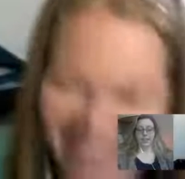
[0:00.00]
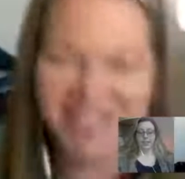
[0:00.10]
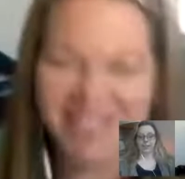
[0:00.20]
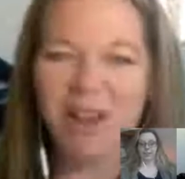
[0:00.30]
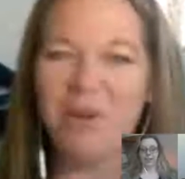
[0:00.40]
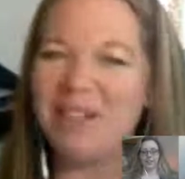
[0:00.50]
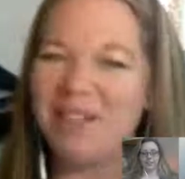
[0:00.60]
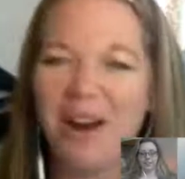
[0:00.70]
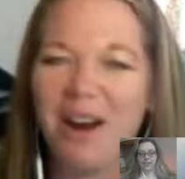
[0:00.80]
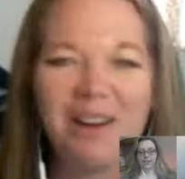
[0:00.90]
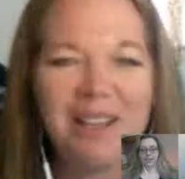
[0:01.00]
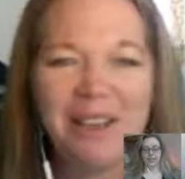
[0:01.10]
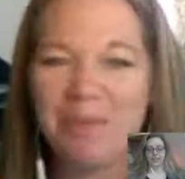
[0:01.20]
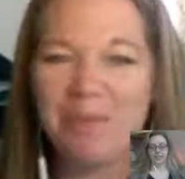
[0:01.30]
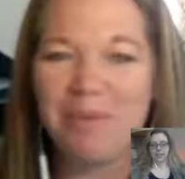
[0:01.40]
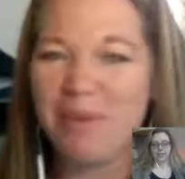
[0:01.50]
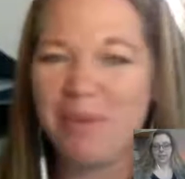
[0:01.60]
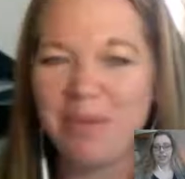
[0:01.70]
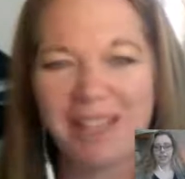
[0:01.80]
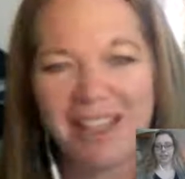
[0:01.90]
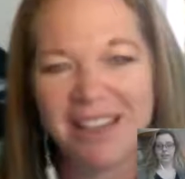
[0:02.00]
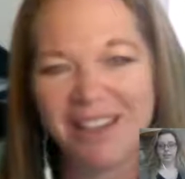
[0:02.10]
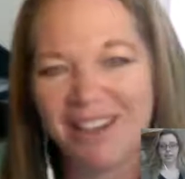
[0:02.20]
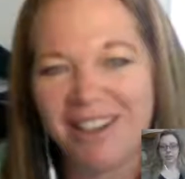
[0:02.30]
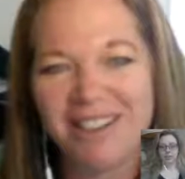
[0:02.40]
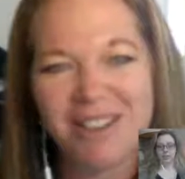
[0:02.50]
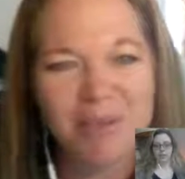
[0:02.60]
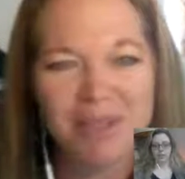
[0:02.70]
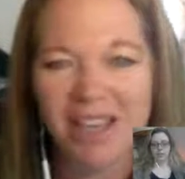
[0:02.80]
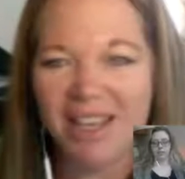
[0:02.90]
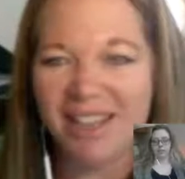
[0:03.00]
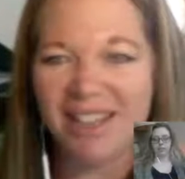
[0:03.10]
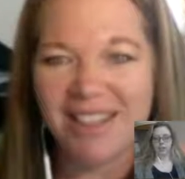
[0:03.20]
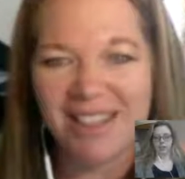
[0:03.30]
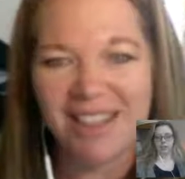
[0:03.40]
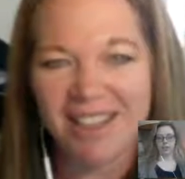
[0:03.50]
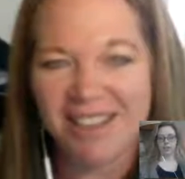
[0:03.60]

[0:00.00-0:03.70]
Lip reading: It's always hard to get people together, it seems like, in these things.